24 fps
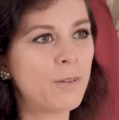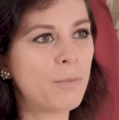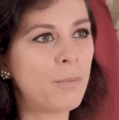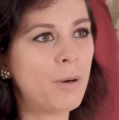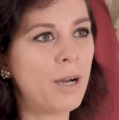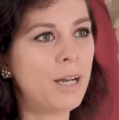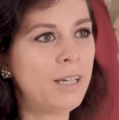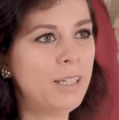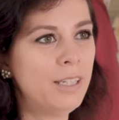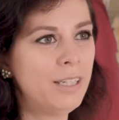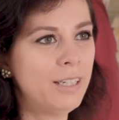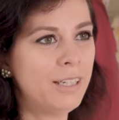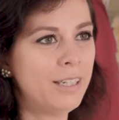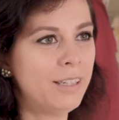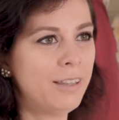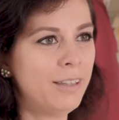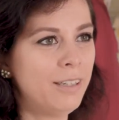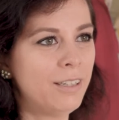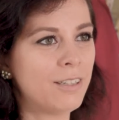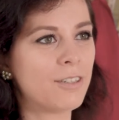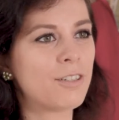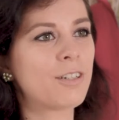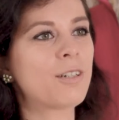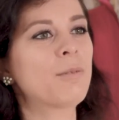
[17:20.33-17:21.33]
body
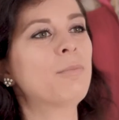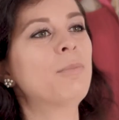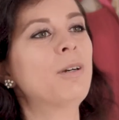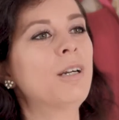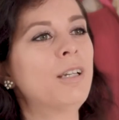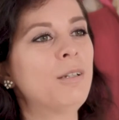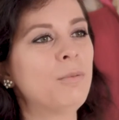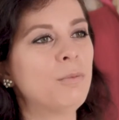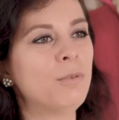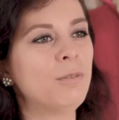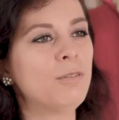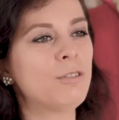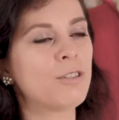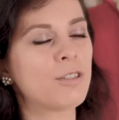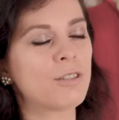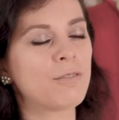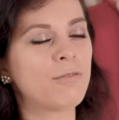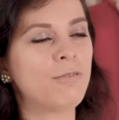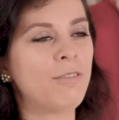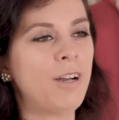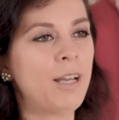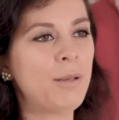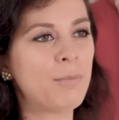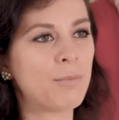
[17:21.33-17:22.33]
and the entire body will
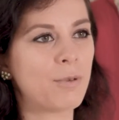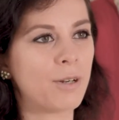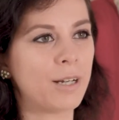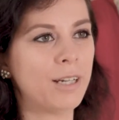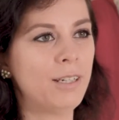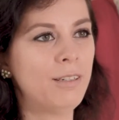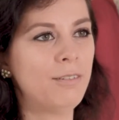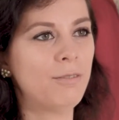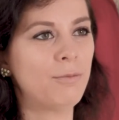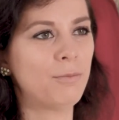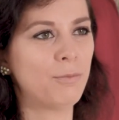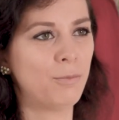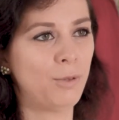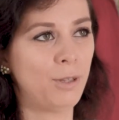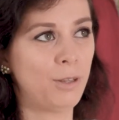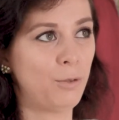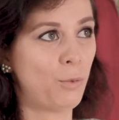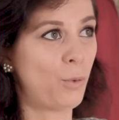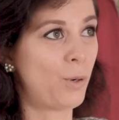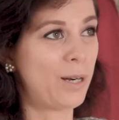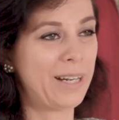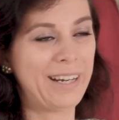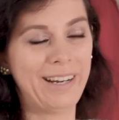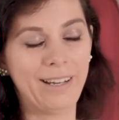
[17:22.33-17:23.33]
just vibrate with
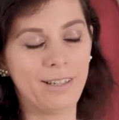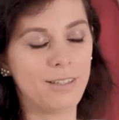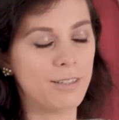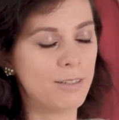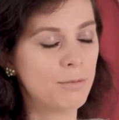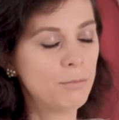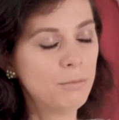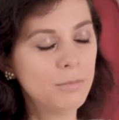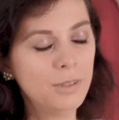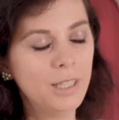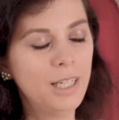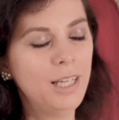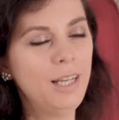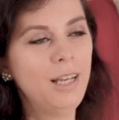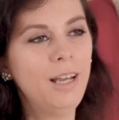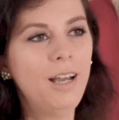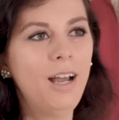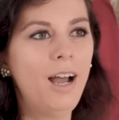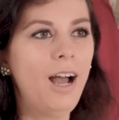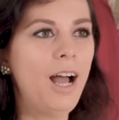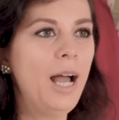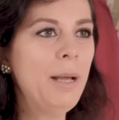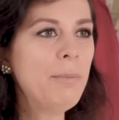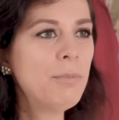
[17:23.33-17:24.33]
orgasm.
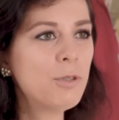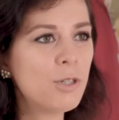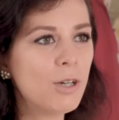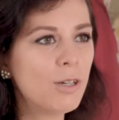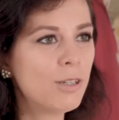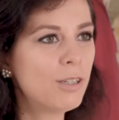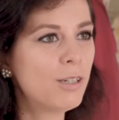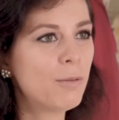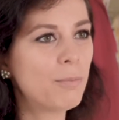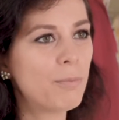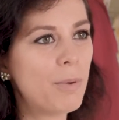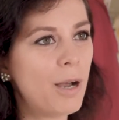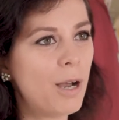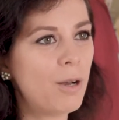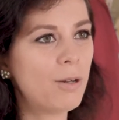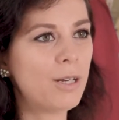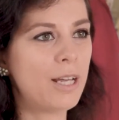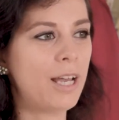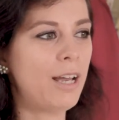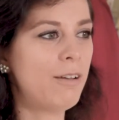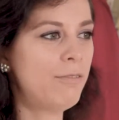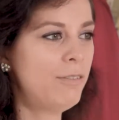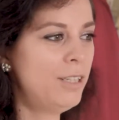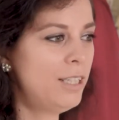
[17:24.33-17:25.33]
I'm talking about
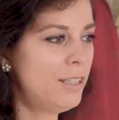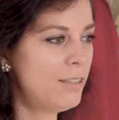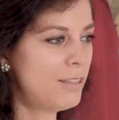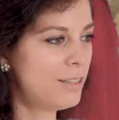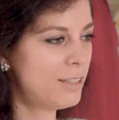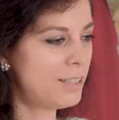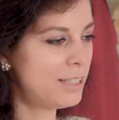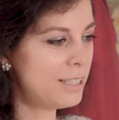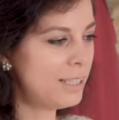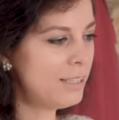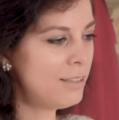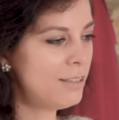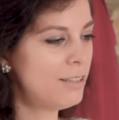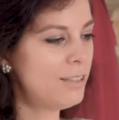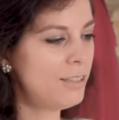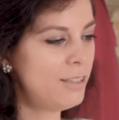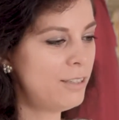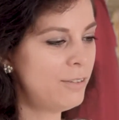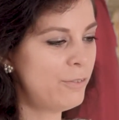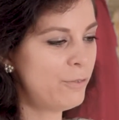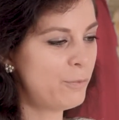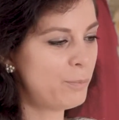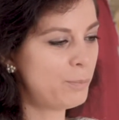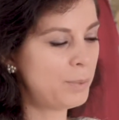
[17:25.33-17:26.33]
having
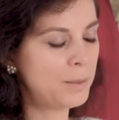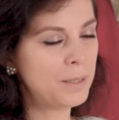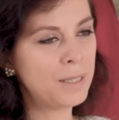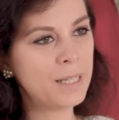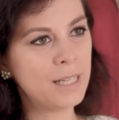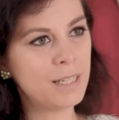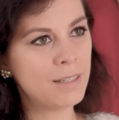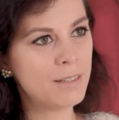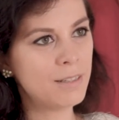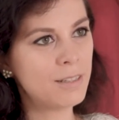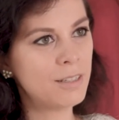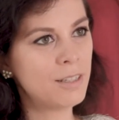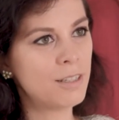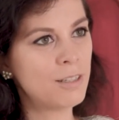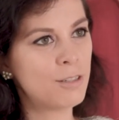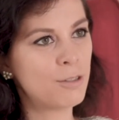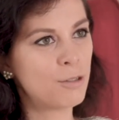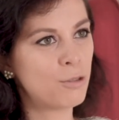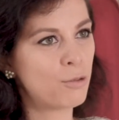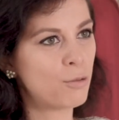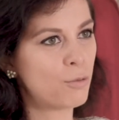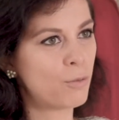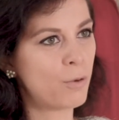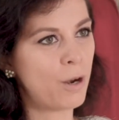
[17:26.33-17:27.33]
sensitive
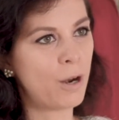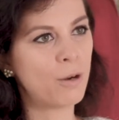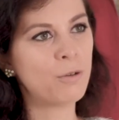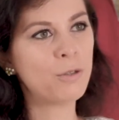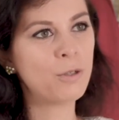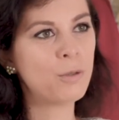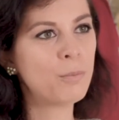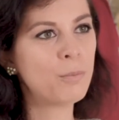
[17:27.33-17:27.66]
places throughout your